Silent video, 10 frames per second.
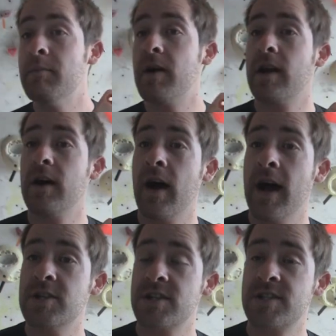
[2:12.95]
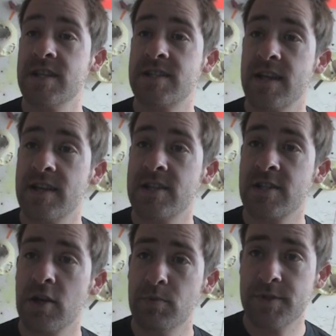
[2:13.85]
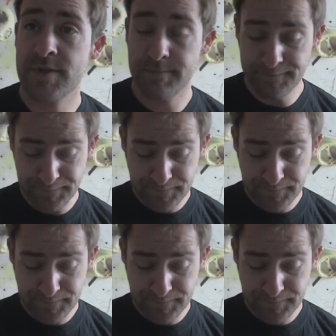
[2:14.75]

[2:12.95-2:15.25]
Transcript: But HRT say they're slopers.